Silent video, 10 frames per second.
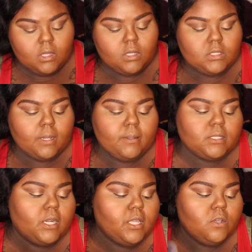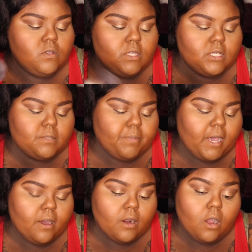So I'm just going to use this
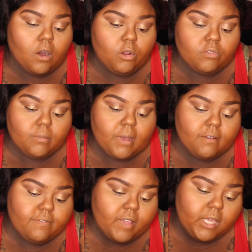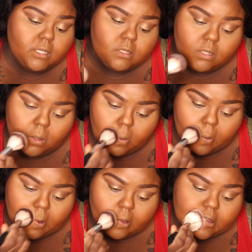powder all over my face.
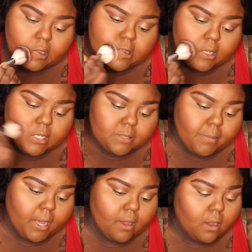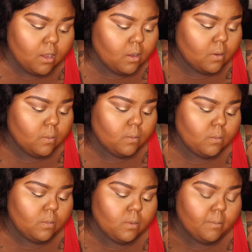This is my
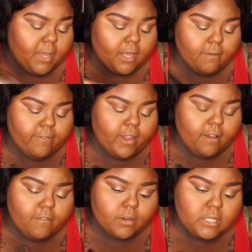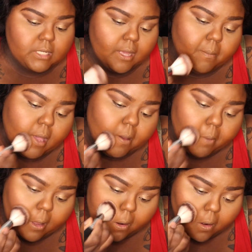Makeup Forever Stay Matte
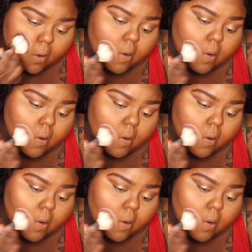powder.